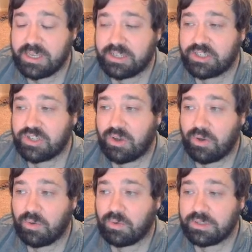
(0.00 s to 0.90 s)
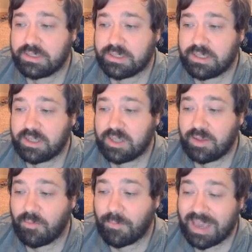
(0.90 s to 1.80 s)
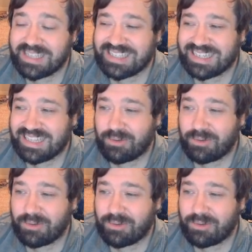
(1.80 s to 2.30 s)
So basically